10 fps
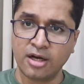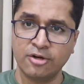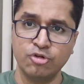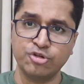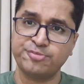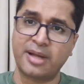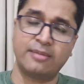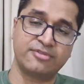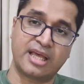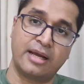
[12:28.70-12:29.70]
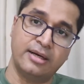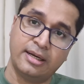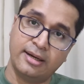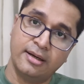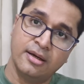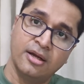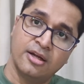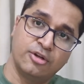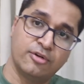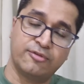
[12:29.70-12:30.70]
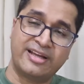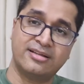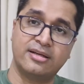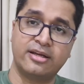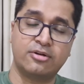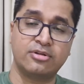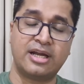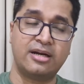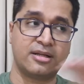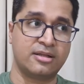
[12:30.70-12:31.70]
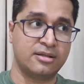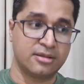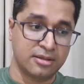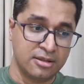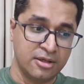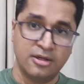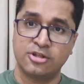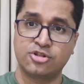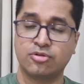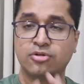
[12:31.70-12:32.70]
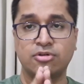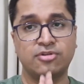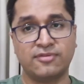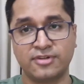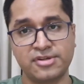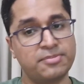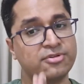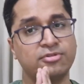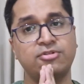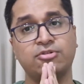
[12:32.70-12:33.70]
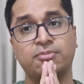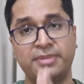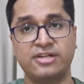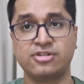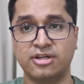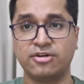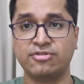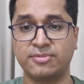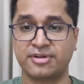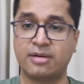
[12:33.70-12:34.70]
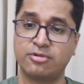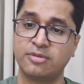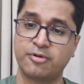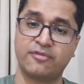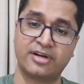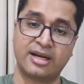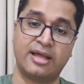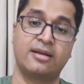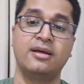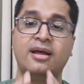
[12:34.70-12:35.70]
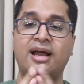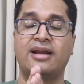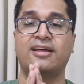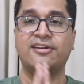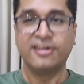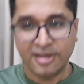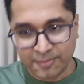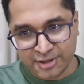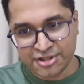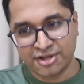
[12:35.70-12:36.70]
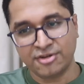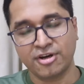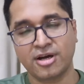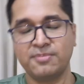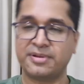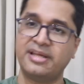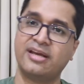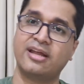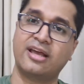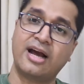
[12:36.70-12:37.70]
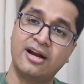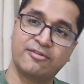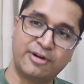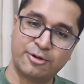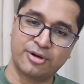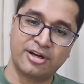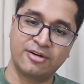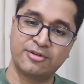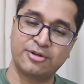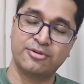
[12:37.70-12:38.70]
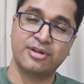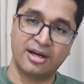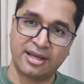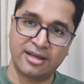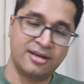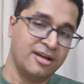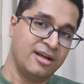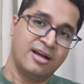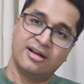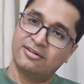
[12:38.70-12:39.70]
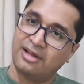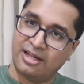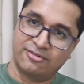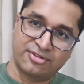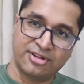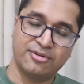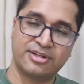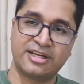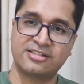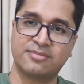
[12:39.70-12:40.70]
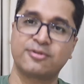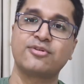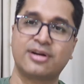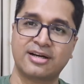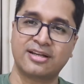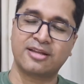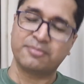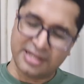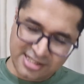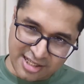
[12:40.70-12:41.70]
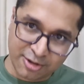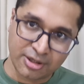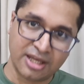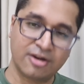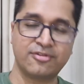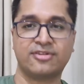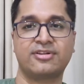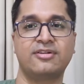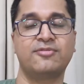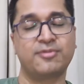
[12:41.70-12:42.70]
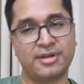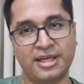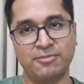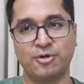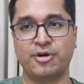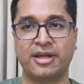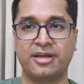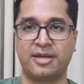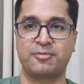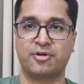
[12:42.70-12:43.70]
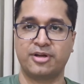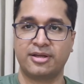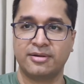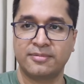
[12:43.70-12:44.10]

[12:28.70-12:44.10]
No spams guaranteed. You'll find the link to that in the show notes of this episode. So make sure that you subscribe to the Profit Clan. And I really appreciate your company, and I can't wait to connect with you again I'll see you in the next episode. Until then, please take good care of yourselves. Keep going, keep growing.